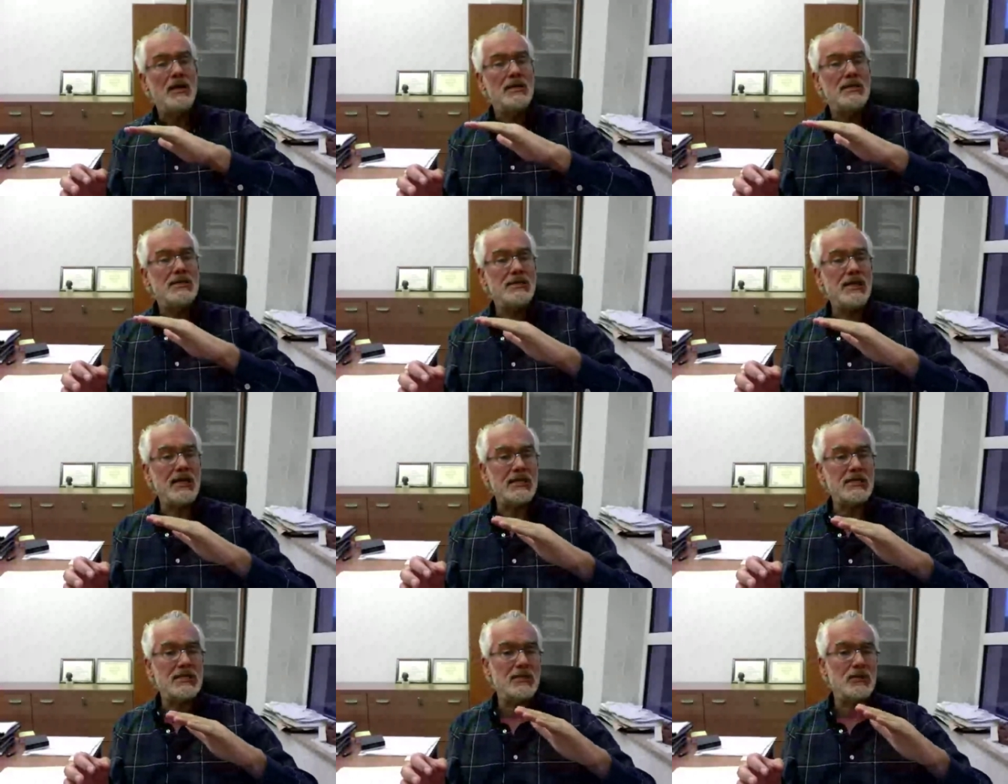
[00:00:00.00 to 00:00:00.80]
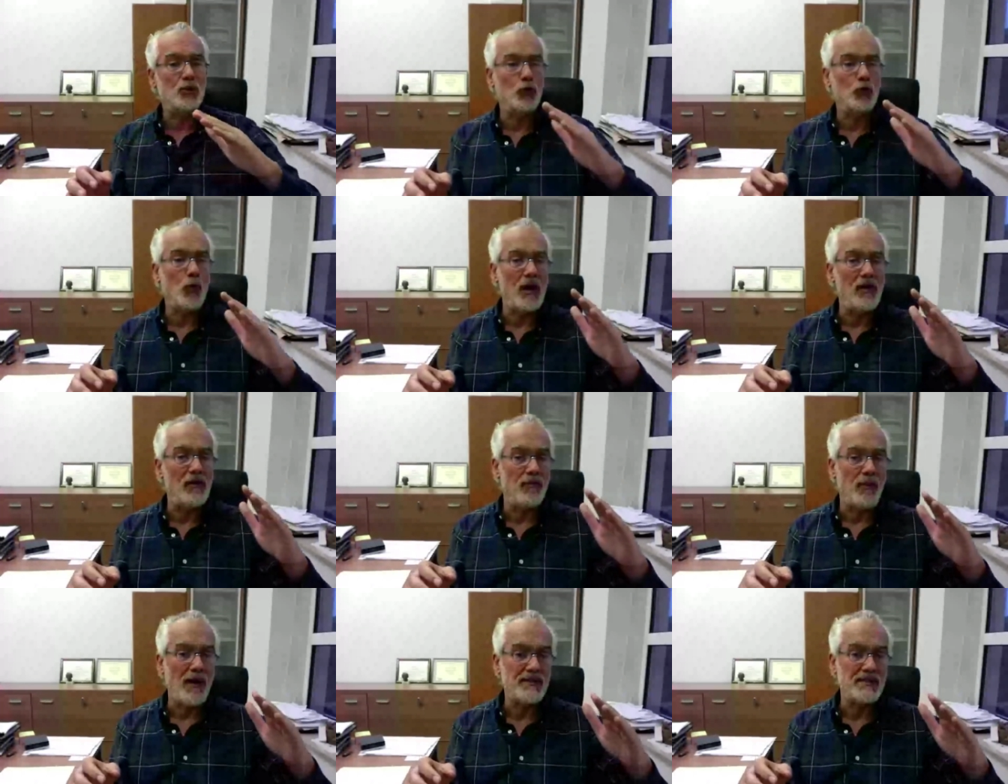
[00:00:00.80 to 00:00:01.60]
6 to 12
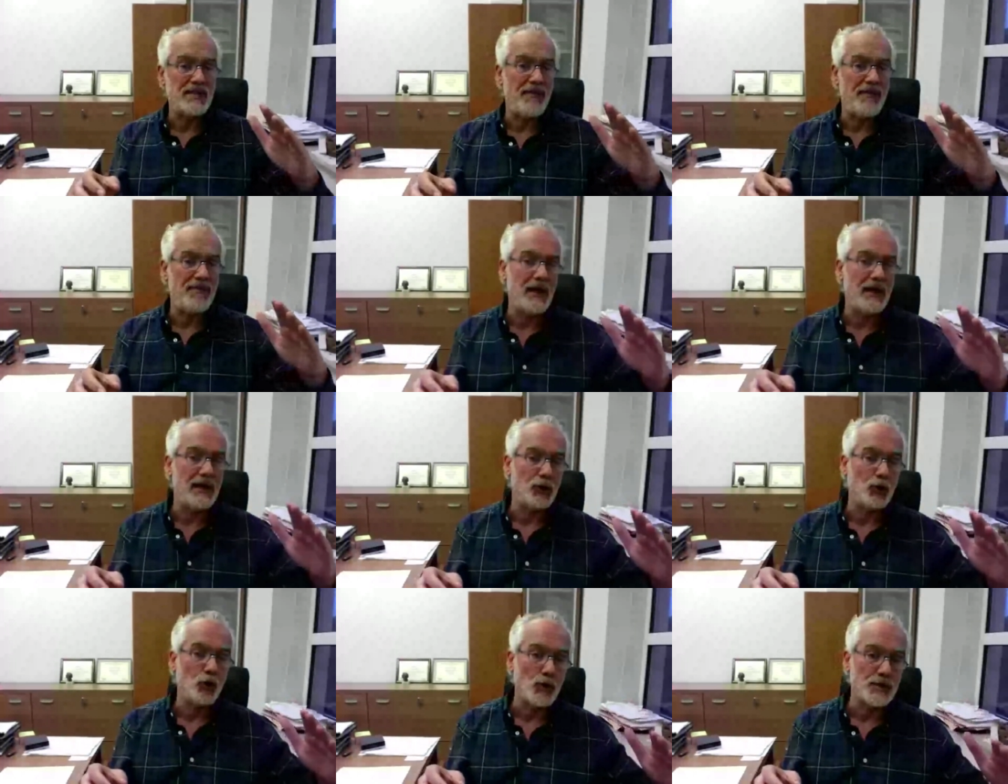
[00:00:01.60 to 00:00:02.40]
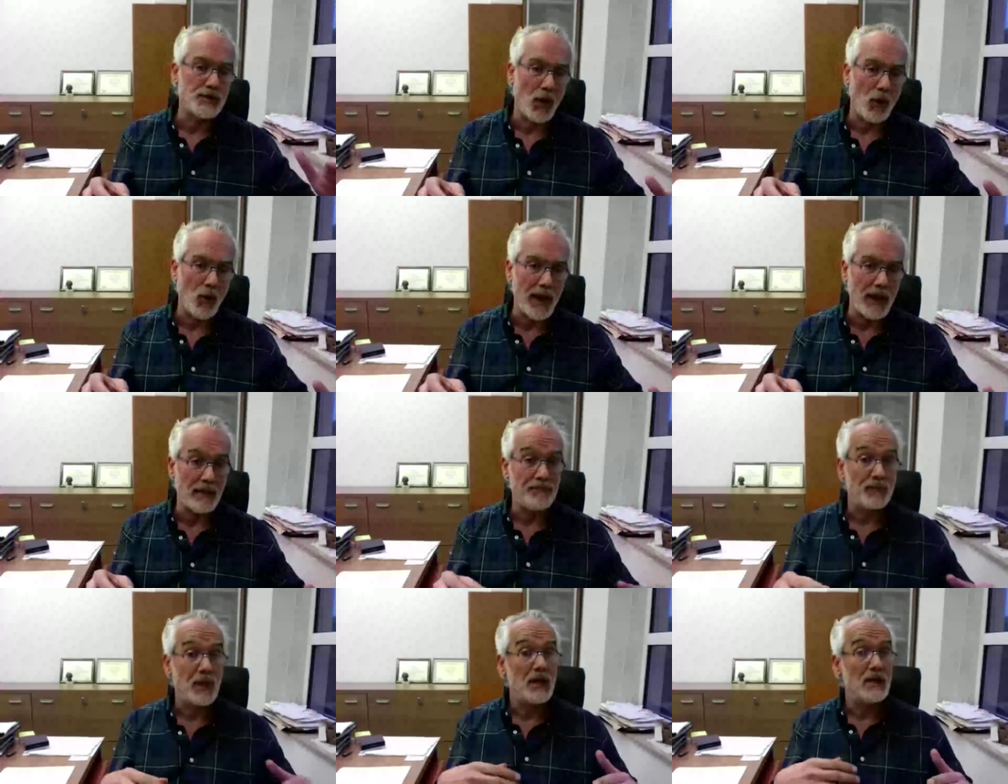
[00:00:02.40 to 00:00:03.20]
months and then it goes away.
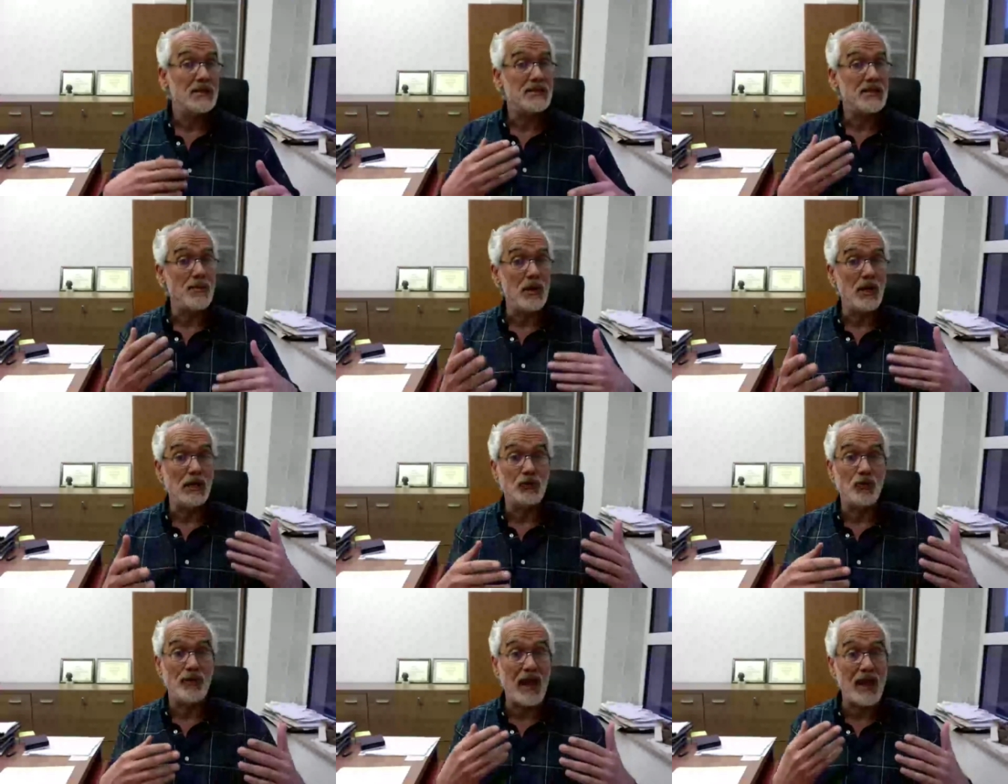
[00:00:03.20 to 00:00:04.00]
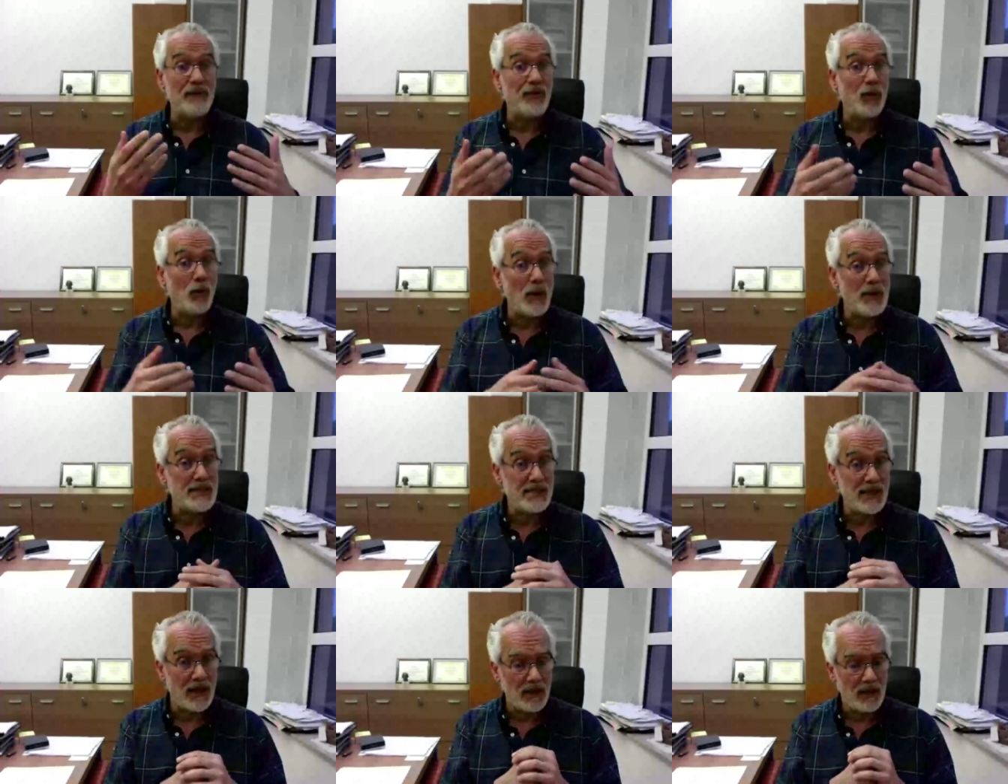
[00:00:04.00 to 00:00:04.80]
Similar to the
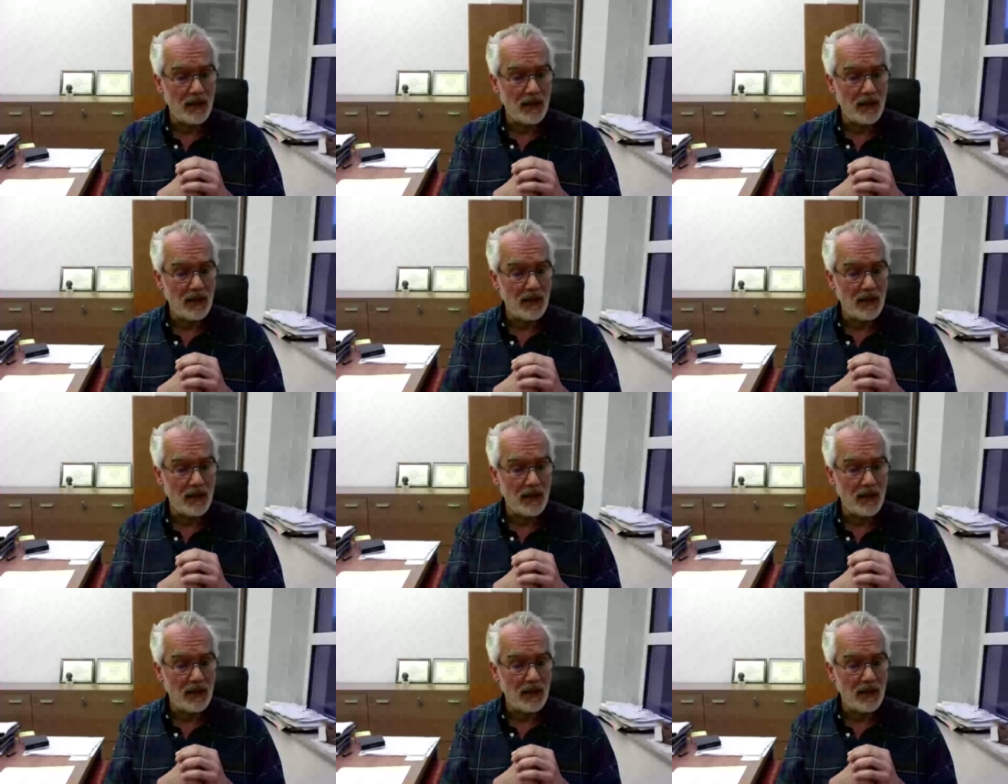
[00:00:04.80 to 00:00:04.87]
influenza